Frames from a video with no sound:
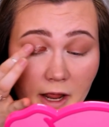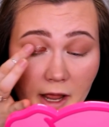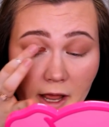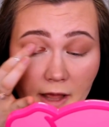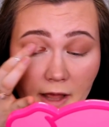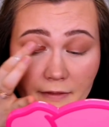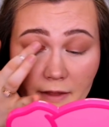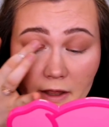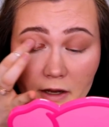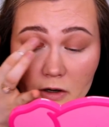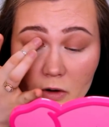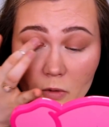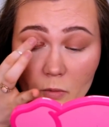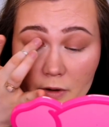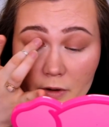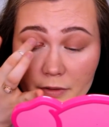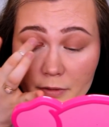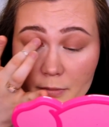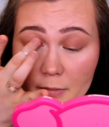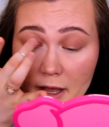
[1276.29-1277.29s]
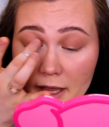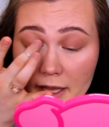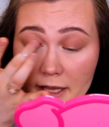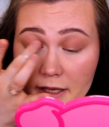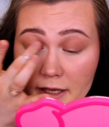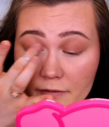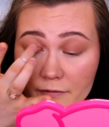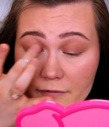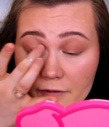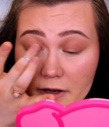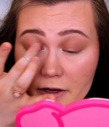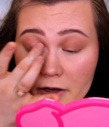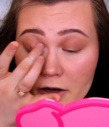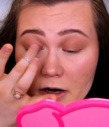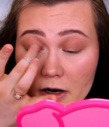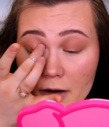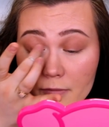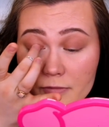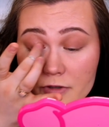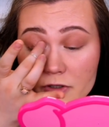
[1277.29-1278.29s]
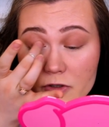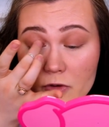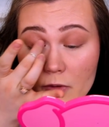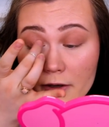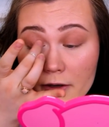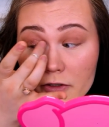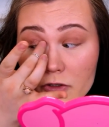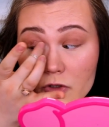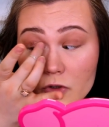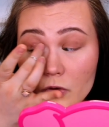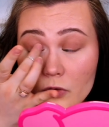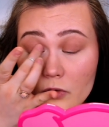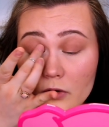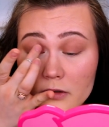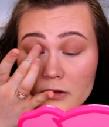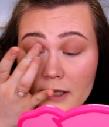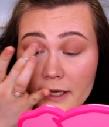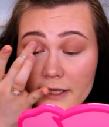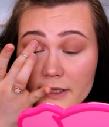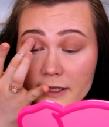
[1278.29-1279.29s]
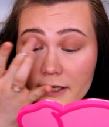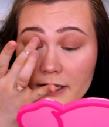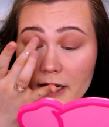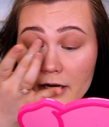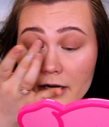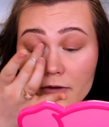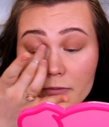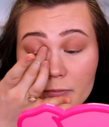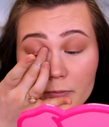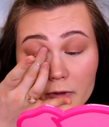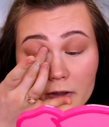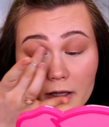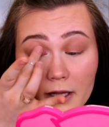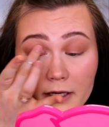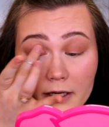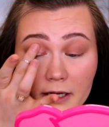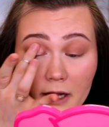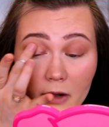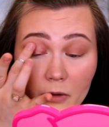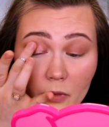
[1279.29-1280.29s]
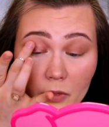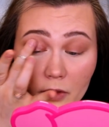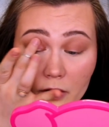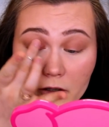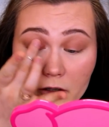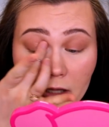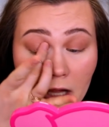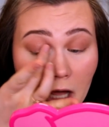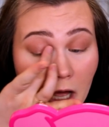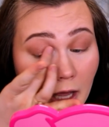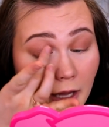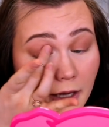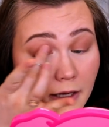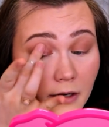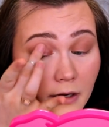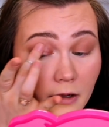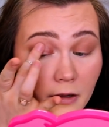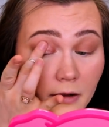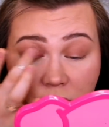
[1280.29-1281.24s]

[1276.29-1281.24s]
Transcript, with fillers: And then with my finger, I'm just going to lightly kind of blend out the line.